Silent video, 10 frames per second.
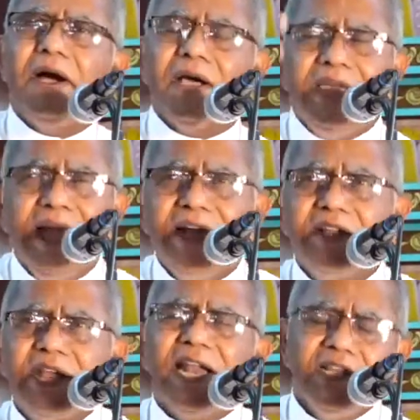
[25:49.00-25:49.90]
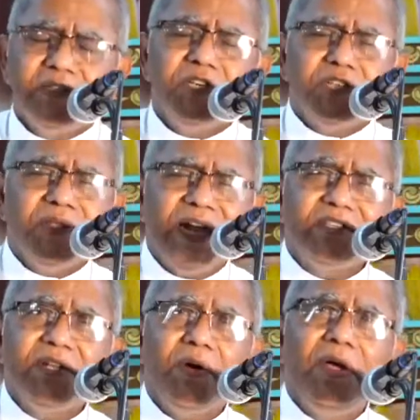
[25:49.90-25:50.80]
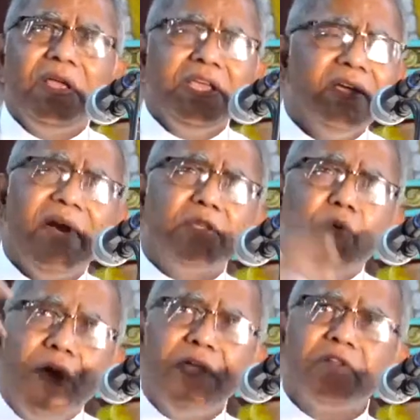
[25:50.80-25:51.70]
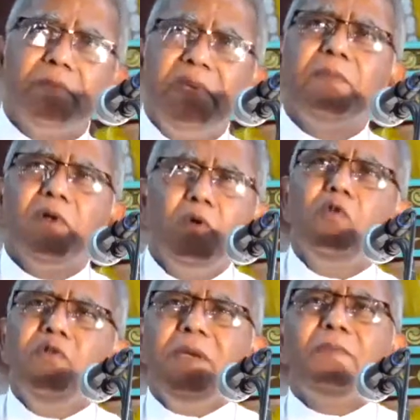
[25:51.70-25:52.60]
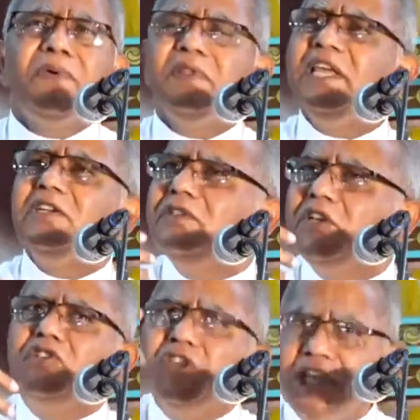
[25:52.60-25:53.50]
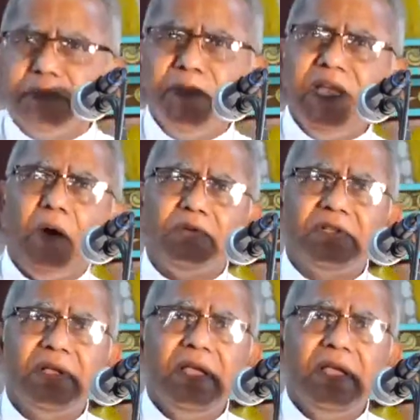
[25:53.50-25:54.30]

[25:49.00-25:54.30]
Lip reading: he had a realization that, I was going to the people who weep, they chase me out.